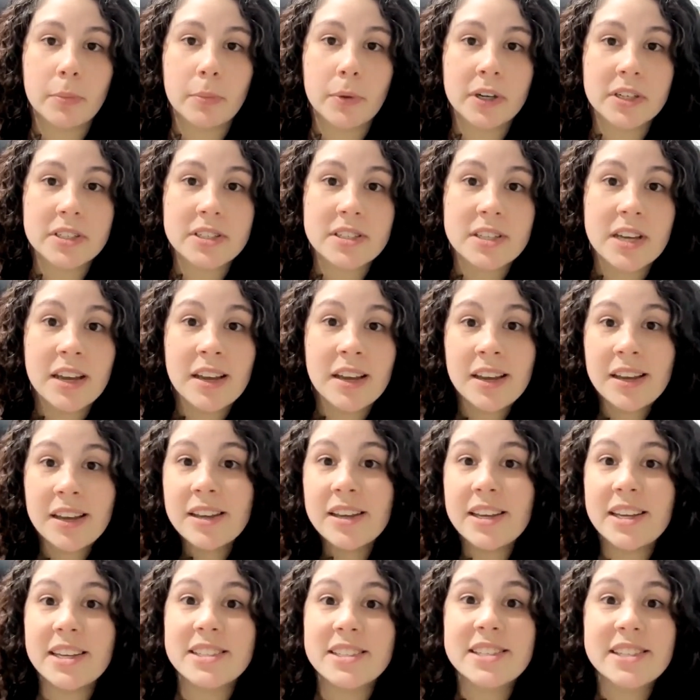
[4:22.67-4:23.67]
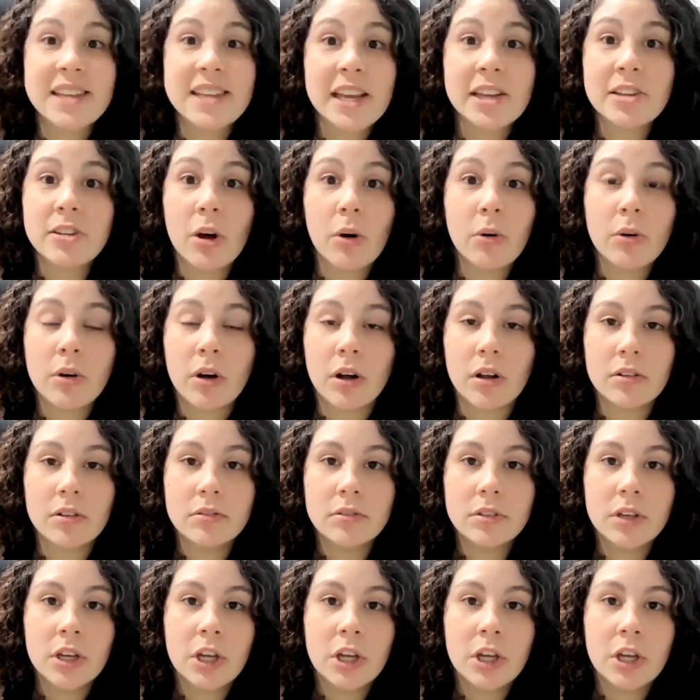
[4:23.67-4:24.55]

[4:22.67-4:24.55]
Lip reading: books is stay local.